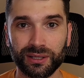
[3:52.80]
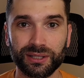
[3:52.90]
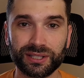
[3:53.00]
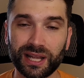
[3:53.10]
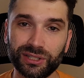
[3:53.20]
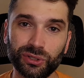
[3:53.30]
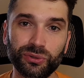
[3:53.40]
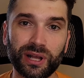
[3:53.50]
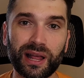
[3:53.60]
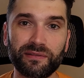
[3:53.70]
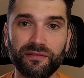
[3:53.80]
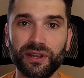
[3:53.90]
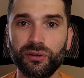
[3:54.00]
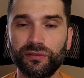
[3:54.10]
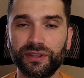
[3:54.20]
Stay tuned, I'll have a
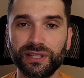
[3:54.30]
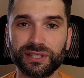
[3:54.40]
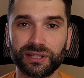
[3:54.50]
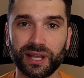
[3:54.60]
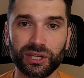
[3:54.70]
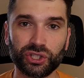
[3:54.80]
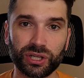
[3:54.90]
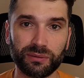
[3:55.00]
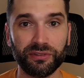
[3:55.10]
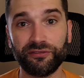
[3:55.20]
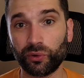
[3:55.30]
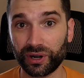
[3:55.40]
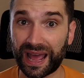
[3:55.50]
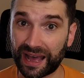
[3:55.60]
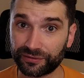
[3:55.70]
video of the installation, a before
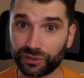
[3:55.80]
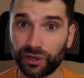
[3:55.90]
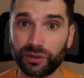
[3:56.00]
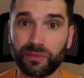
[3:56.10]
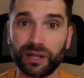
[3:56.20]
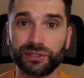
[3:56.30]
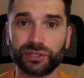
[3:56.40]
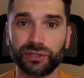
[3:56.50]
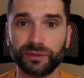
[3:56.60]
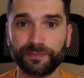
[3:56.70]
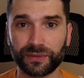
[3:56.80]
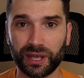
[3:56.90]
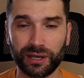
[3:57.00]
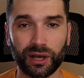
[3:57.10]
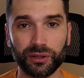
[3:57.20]
and after on the Monster,
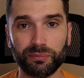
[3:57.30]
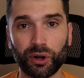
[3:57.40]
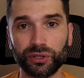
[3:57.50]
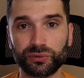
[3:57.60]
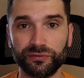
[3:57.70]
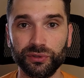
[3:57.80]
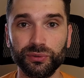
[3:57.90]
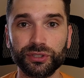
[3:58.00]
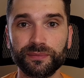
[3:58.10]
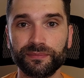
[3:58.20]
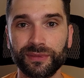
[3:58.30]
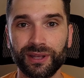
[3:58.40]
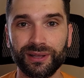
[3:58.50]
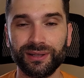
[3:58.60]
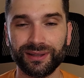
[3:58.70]
and other parts reviews.
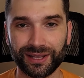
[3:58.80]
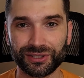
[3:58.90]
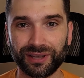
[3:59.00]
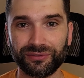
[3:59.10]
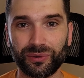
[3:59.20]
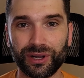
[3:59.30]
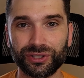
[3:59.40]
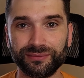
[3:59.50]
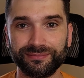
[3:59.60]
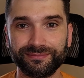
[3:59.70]
Thanks again for watching.